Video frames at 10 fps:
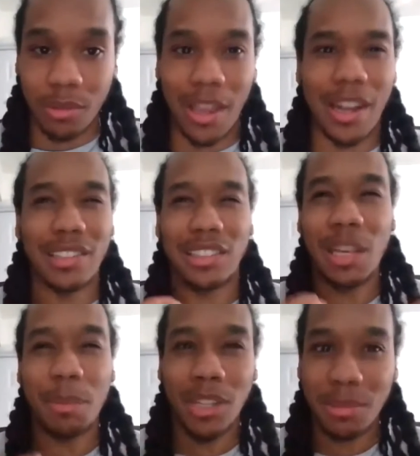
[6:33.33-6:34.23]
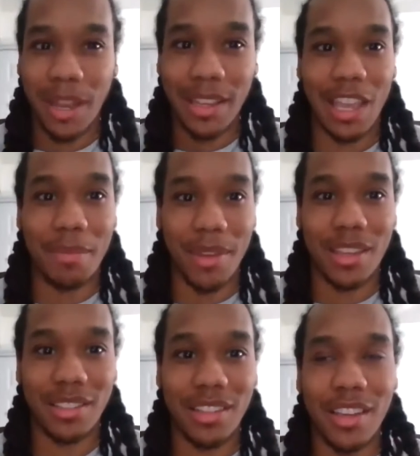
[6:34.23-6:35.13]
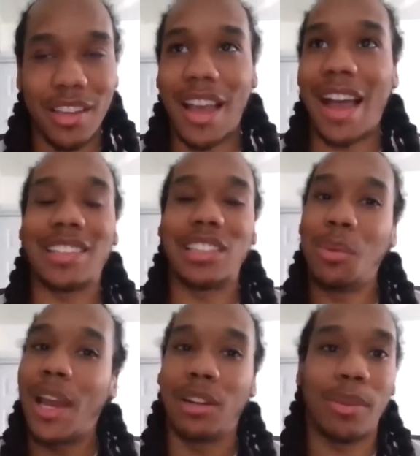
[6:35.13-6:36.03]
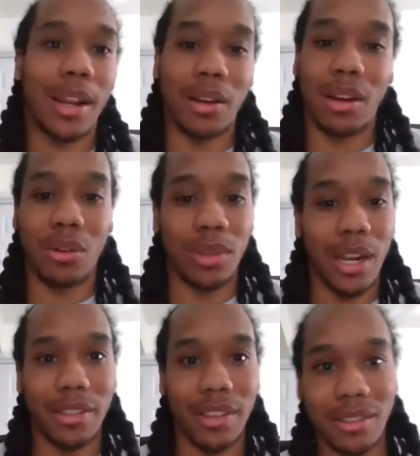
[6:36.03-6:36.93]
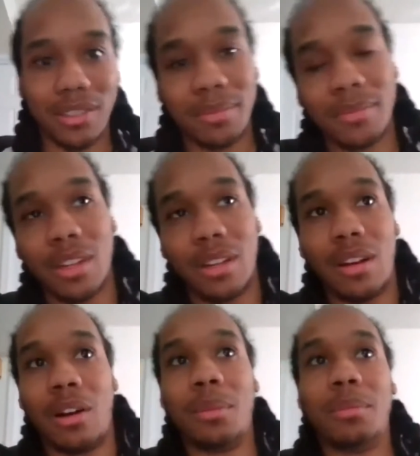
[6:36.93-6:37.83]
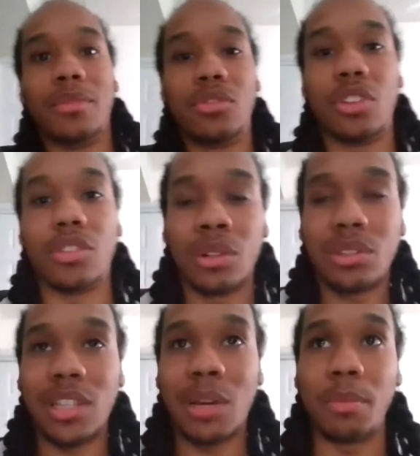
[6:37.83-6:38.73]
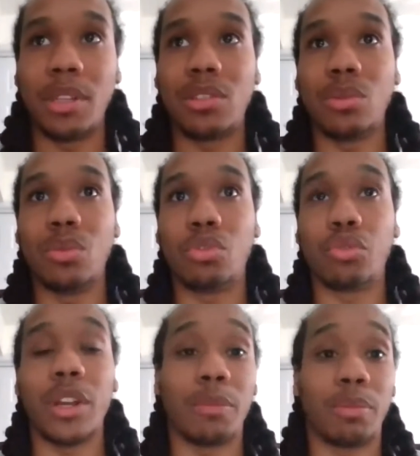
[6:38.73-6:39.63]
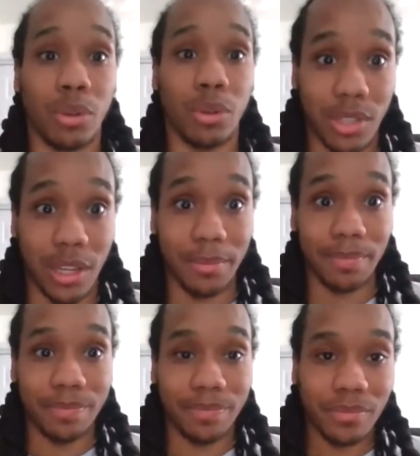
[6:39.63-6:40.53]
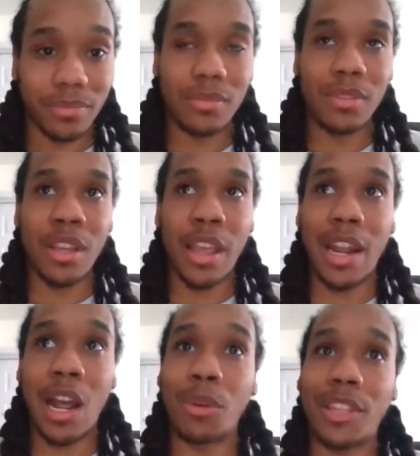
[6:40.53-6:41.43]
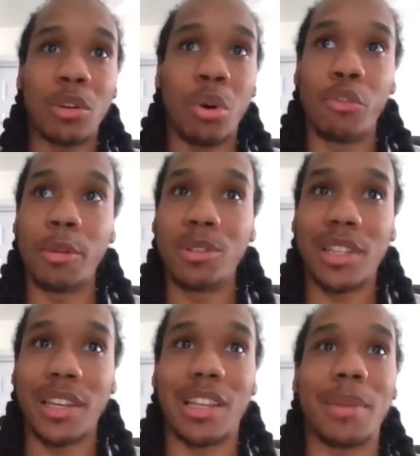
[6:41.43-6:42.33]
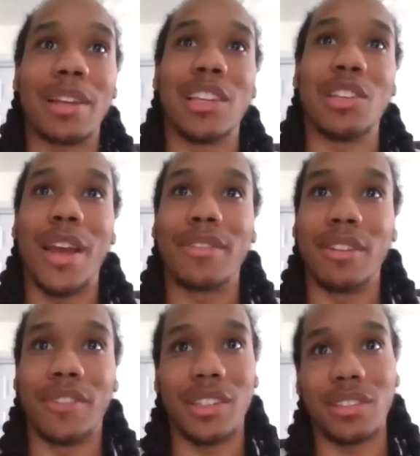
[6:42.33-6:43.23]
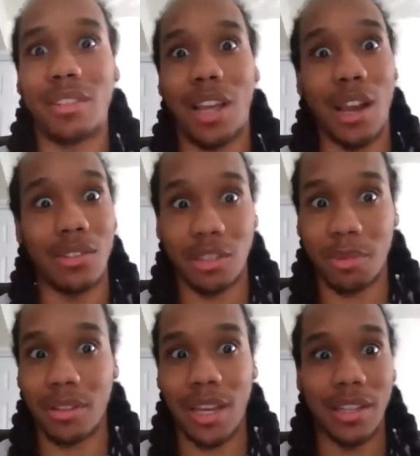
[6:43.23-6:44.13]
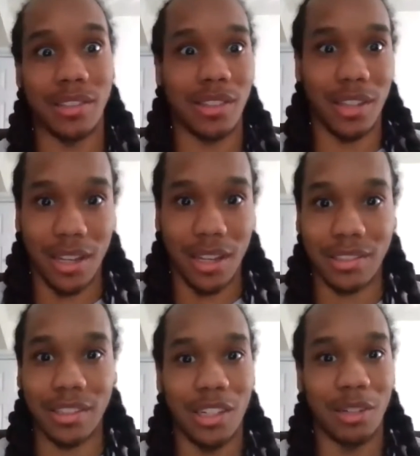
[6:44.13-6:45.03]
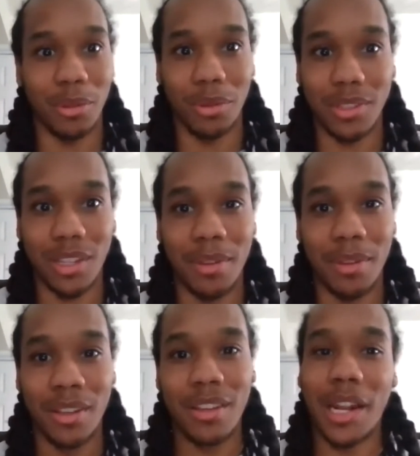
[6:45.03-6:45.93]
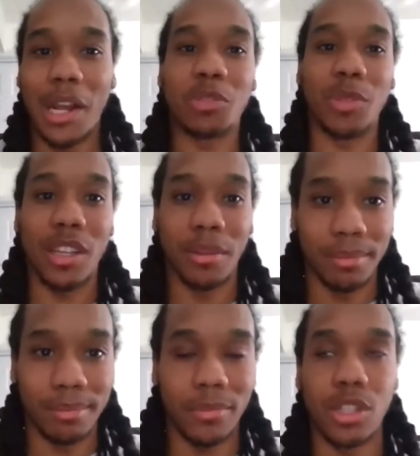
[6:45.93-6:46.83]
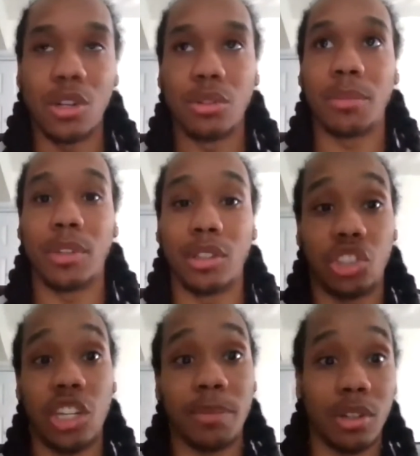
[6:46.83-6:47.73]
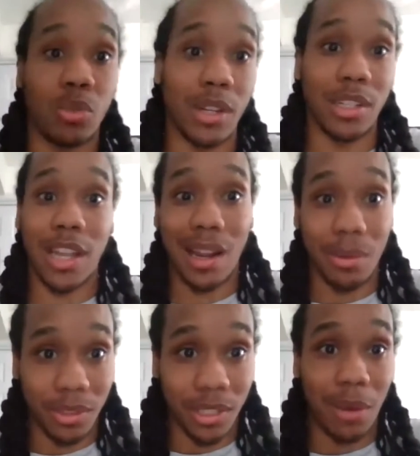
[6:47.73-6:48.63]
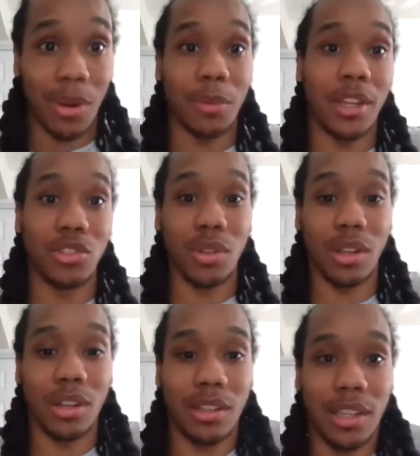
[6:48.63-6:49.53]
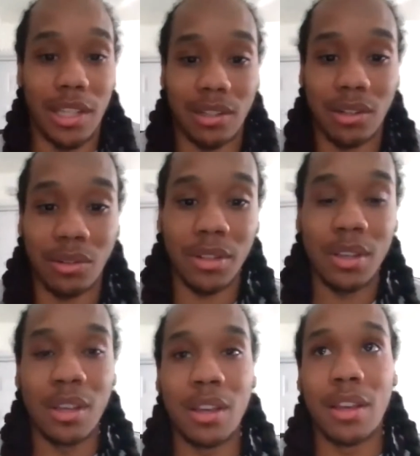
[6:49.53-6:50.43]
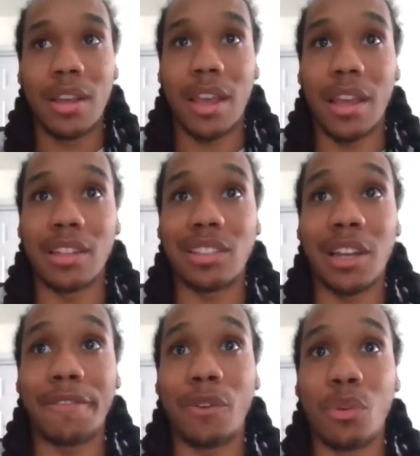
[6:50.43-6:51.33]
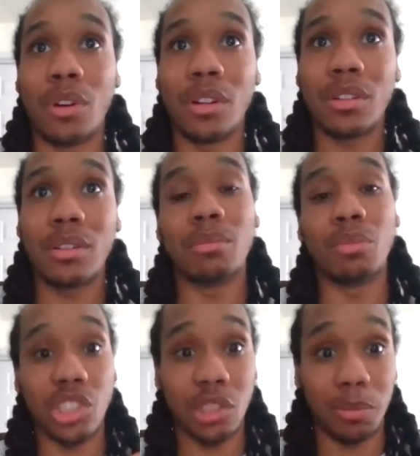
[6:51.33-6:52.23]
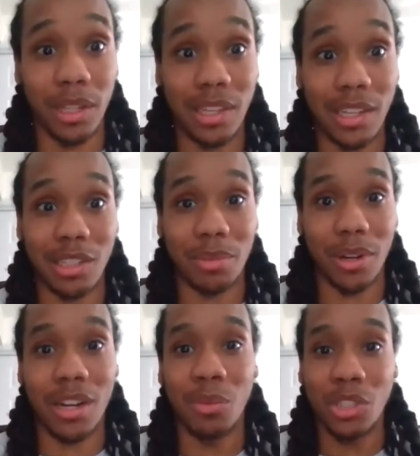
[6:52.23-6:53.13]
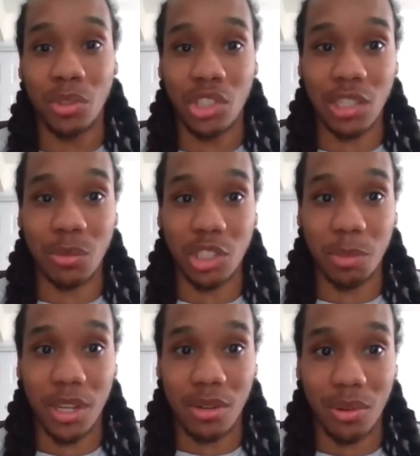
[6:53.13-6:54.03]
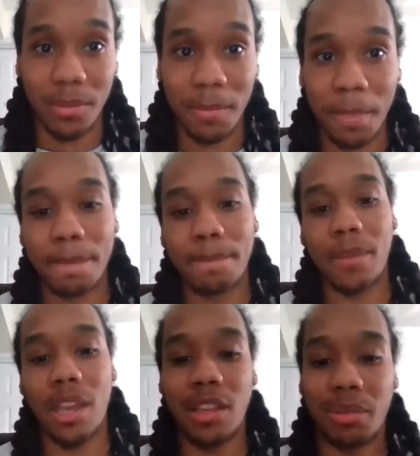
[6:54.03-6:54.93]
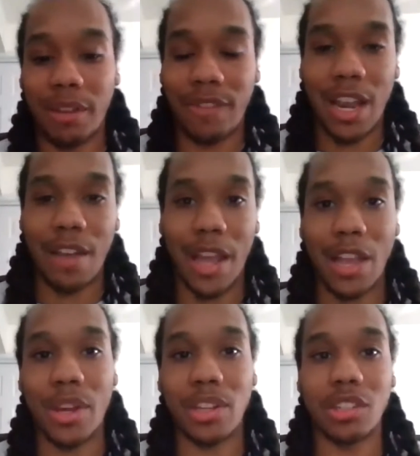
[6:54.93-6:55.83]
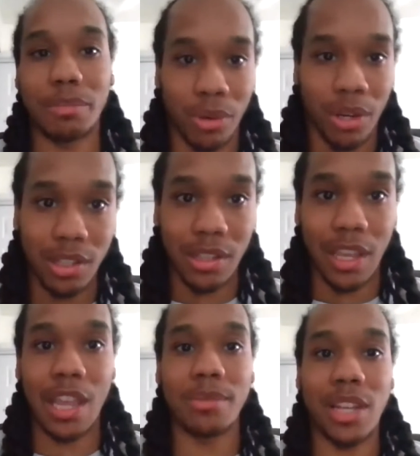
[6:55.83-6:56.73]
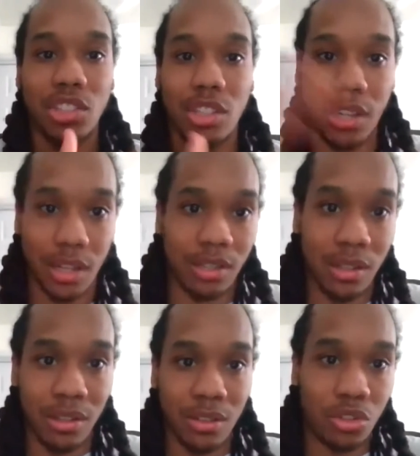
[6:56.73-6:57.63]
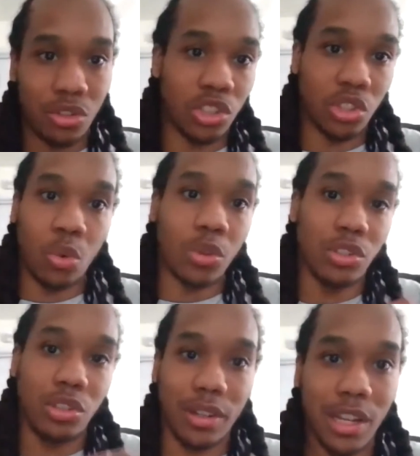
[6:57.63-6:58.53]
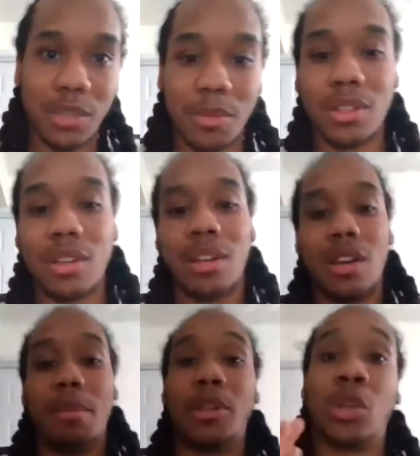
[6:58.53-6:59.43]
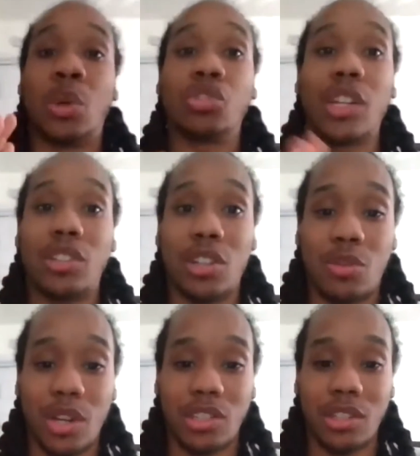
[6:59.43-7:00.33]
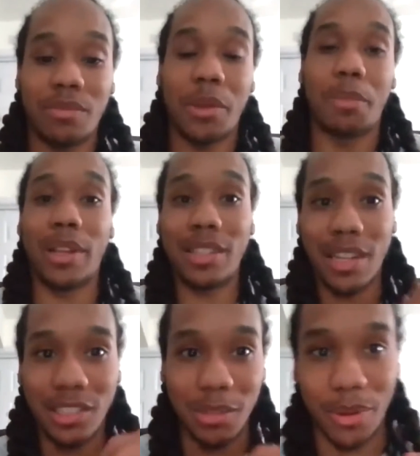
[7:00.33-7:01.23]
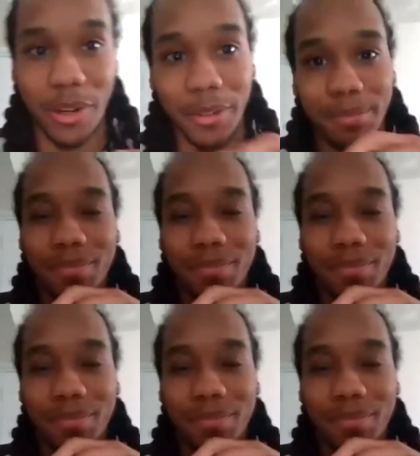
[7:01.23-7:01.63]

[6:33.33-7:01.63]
And as simple as my game is, I still had to write out a whole lot of things. The third step would be to create a prototype. And I want that to go over people's heads. I'm not saying you have to invest thousands upon thousands of dollars to get a prototype. And I'll explain, some of the cheaper, quick DIY ways you can get that going. And step 4, which is the playtesting part, which is what Justin was speaking on. And then play 5, how you actually print the games that should get it to the stores or to your customers. But to go straight to your question, the playtesting part.